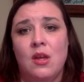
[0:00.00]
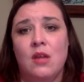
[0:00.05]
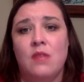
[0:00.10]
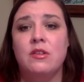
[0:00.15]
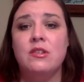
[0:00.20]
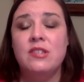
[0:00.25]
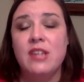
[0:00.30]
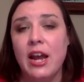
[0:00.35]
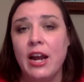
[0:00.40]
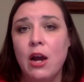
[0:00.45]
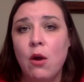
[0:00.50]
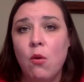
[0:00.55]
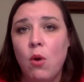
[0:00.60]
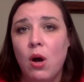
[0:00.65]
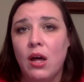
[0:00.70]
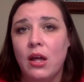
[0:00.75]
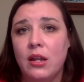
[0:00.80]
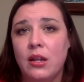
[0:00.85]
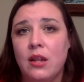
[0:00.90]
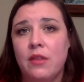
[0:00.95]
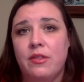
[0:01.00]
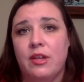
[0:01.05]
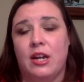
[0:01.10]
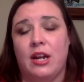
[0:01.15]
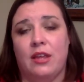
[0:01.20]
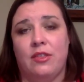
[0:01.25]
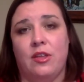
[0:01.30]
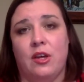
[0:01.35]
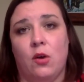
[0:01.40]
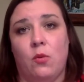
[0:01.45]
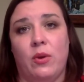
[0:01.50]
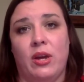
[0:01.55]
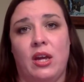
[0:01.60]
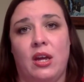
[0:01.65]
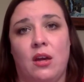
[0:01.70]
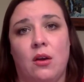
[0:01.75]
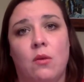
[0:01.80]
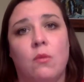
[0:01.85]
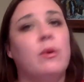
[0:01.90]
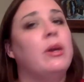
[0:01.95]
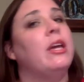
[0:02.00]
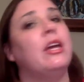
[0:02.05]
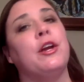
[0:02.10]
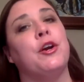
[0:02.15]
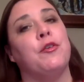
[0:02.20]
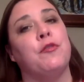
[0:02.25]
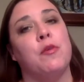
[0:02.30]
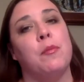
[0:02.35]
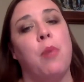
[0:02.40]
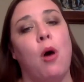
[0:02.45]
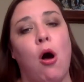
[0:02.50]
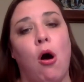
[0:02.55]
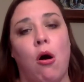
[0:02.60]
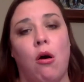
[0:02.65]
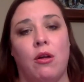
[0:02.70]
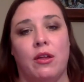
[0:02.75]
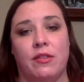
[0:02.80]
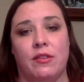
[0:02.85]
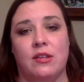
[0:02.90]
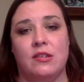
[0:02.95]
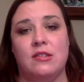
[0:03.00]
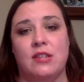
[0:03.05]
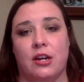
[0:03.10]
The second one that I think we hear from Paul in this